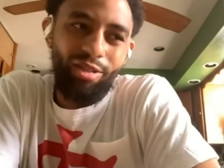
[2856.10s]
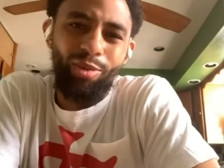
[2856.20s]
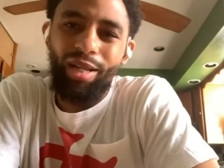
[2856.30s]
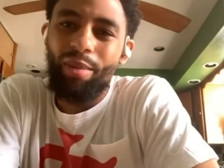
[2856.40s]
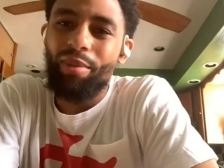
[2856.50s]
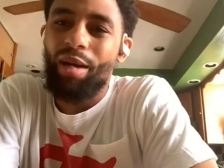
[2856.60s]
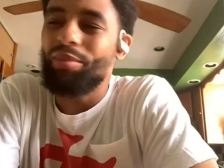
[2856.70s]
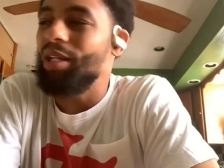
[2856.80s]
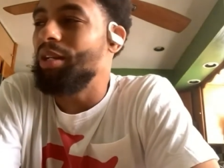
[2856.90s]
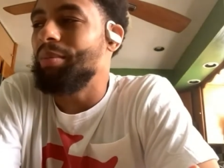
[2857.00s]
So
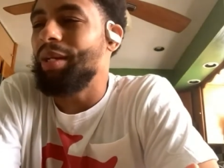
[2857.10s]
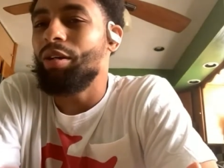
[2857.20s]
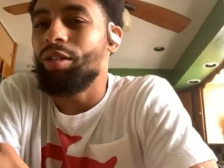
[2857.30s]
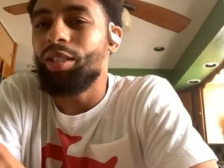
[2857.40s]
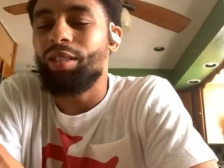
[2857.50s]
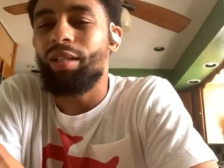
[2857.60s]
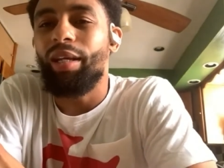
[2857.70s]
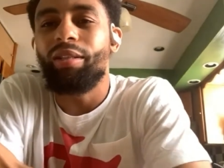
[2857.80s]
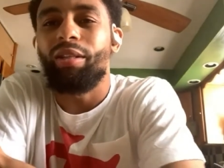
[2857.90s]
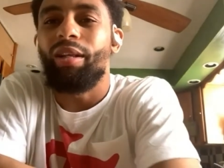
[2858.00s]
I'm telling him, like, yo,
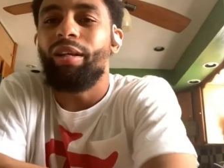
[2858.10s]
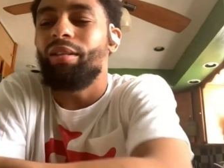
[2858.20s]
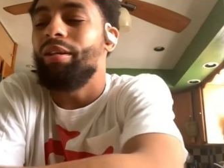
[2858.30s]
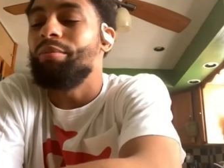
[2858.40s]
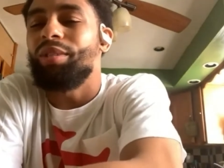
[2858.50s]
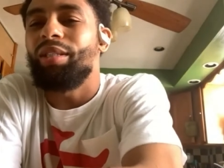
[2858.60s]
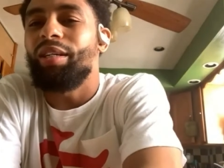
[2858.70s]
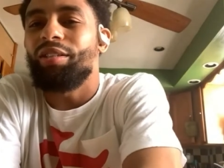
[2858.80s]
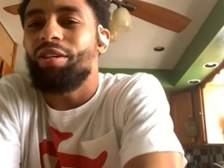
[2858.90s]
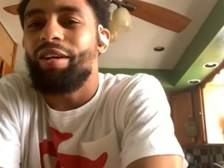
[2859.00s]
let him
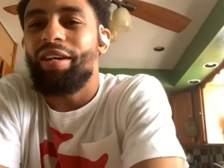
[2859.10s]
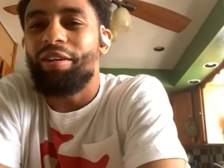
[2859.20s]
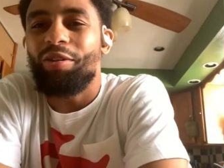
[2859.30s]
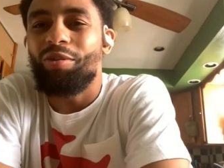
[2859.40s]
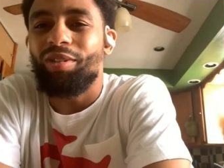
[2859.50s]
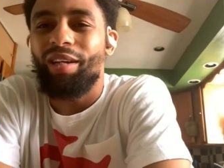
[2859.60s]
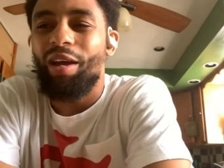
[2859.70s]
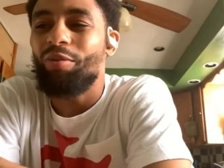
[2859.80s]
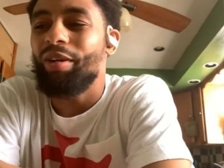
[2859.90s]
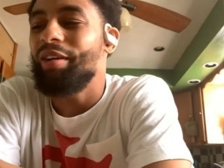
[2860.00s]
stay as our head coach.
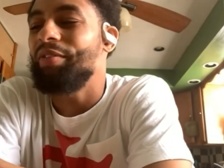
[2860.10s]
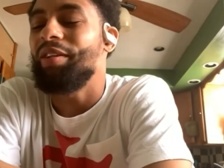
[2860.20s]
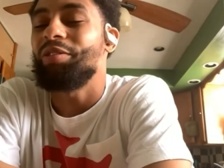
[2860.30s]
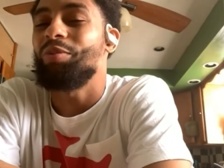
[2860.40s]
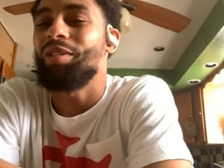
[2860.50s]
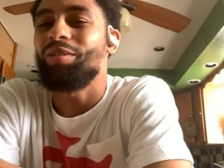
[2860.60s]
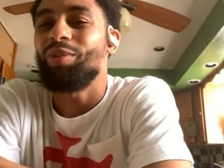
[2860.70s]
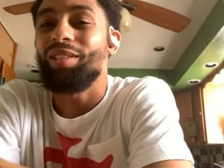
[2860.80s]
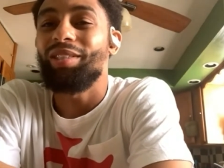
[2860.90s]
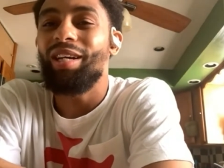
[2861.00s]
Like, I don't care if he doesn't want
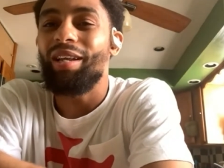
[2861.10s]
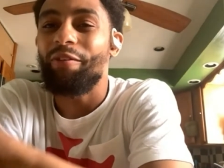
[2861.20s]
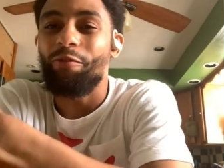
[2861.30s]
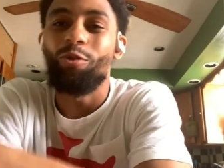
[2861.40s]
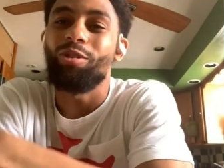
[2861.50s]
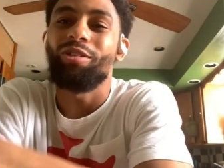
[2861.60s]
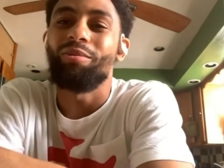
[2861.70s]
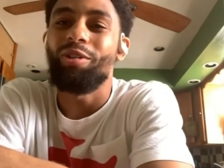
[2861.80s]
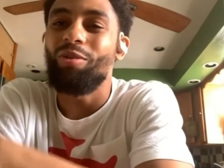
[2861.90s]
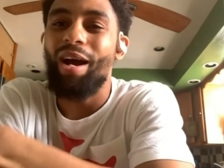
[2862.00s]
the job. Like, force
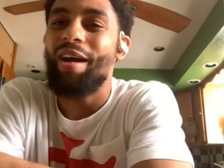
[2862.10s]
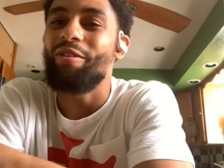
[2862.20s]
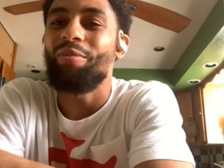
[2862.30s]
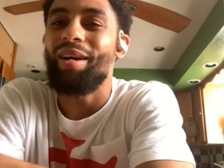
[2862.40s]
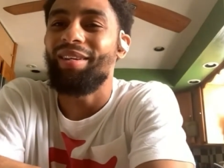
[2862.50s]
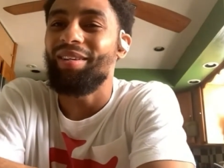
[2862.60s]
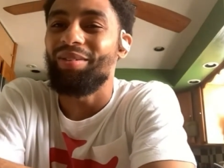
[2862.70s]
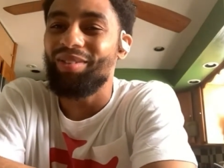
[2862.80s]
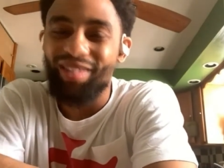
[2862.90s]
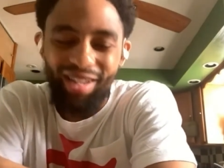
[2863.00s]
him. Don't hire nobody
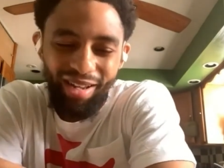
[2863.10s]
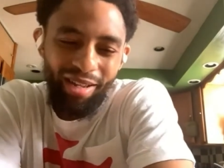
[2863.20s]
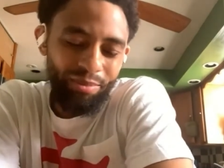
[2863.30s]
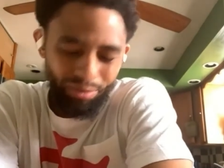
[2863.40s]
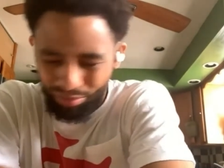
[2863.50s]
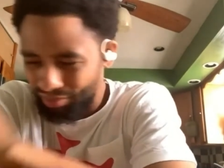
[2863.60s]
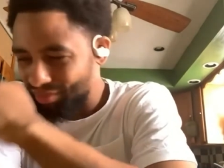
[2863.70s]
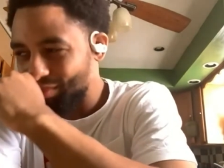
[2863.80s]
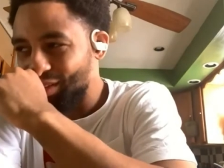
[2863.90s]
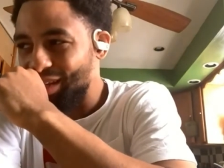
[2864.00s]
else.
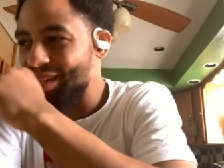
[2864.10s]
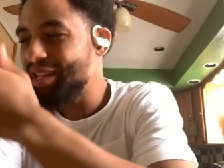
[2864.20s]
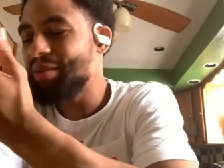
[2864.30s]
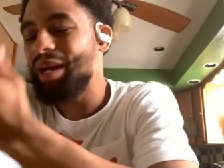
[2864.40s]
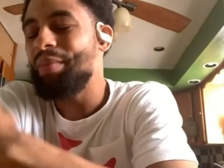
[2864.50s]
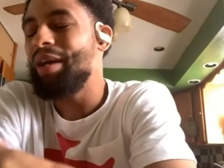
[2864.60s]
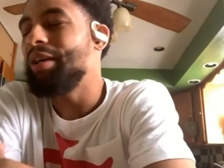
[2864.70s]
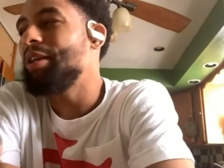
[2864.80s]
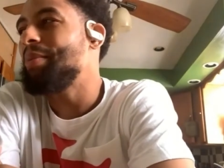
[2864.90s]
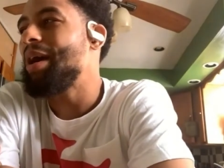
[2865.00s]
They end
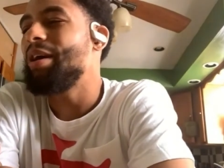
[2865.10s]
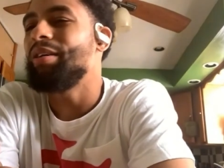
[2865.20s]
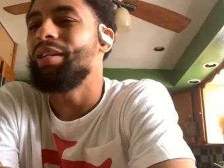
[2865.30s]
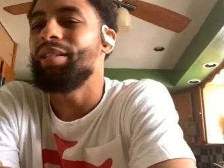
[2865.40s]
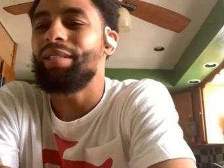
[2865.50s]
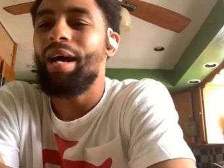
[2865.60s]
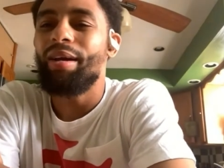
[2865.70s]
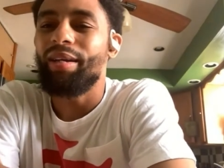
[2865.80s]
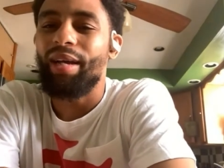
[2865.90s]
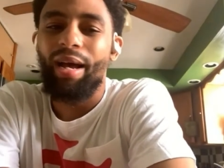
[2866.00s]
up hiring an
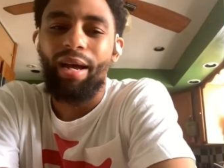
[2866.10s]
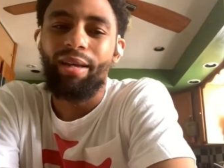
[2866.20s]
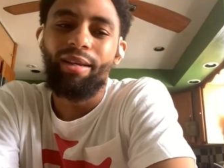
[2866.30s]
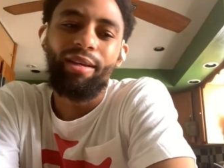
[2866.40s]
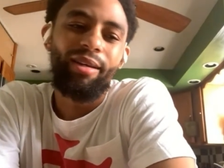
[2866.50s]
Italian guy.